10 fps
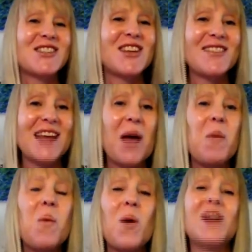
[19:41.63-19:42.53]
just
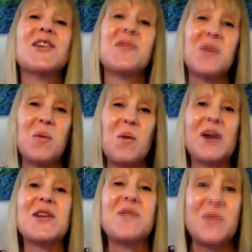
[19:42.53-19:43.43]
a wonderful,
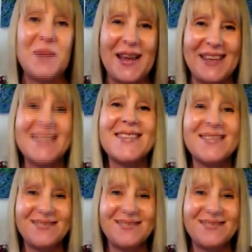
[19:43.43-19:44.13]
wonderful place.